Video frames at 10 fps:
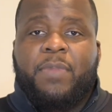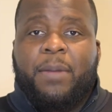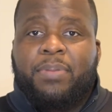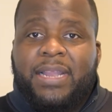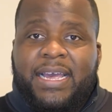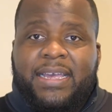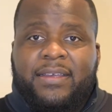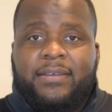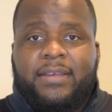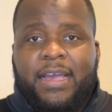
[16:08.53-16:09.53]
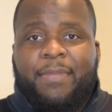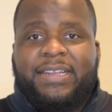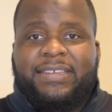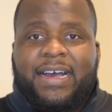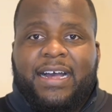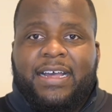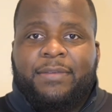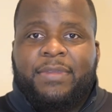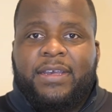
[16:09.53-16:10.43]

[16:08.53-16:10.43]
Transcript: my play and my time